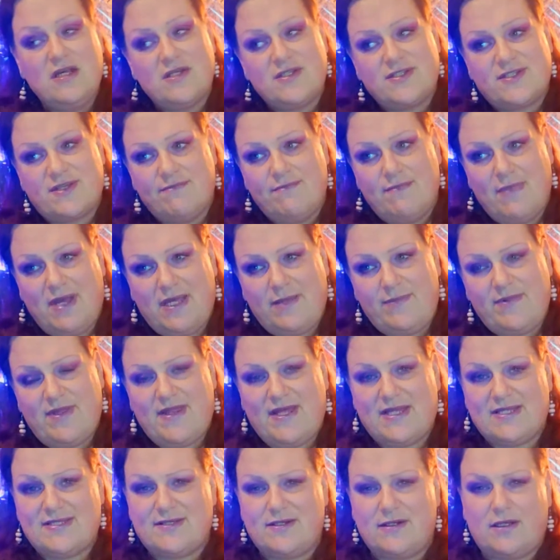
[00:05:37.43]
So maybe
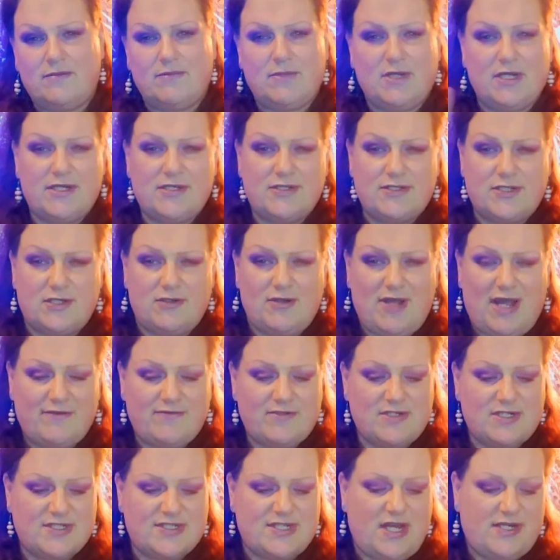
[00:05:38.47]
that's something I'm going to do. I
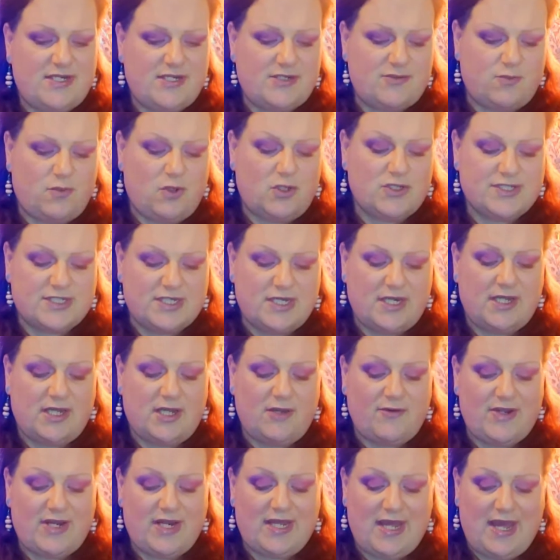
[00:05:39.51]
haven't decided what's going to
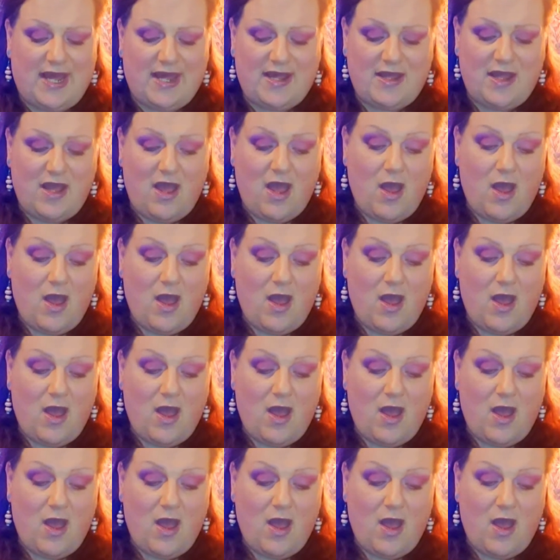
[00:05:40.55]
go in it yet.